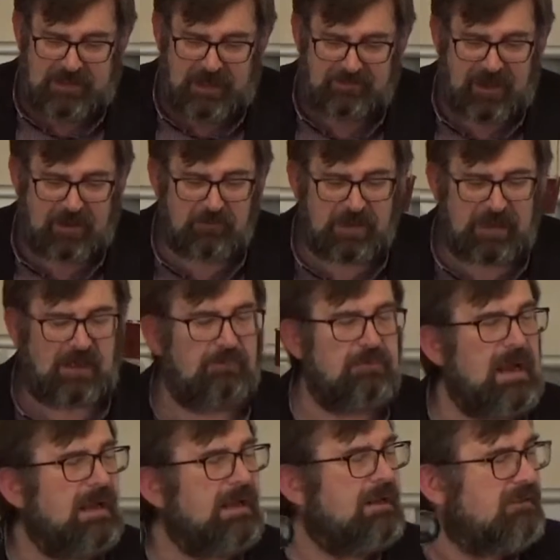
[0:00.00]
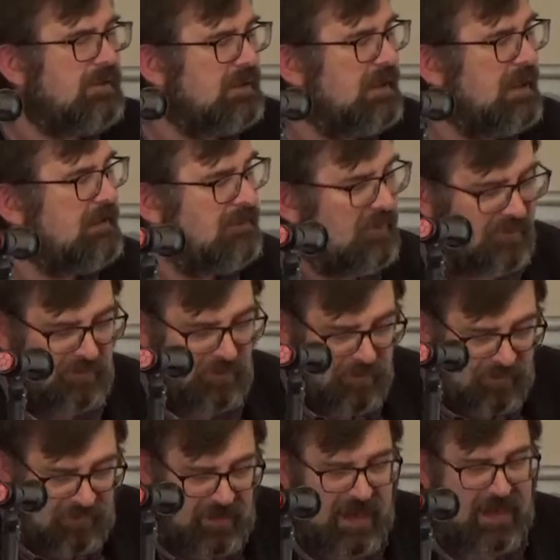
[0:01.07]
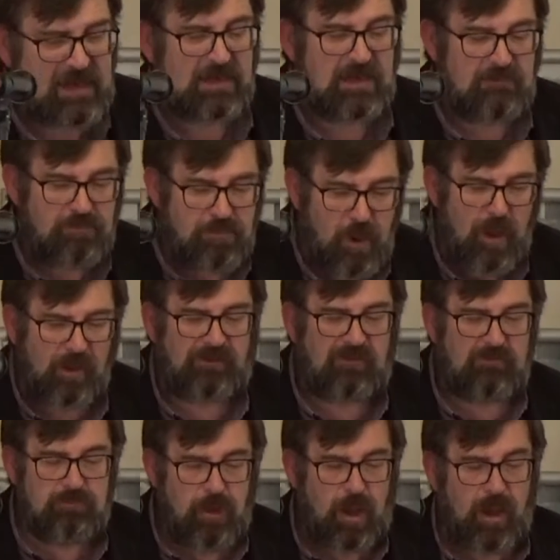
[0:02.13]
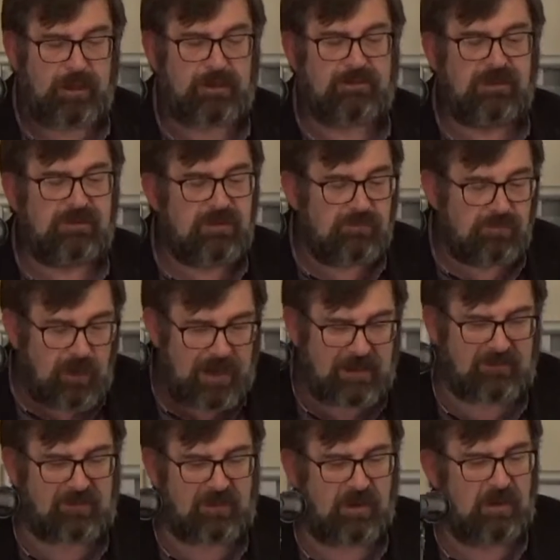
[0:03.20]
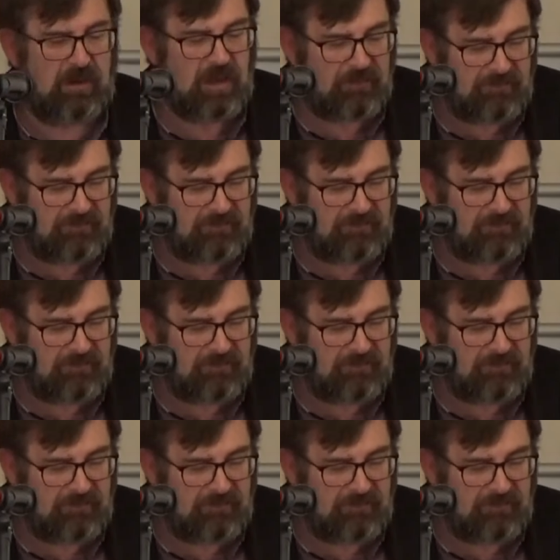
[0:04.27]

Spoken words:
Now, that reality leads us to a second important point that the writer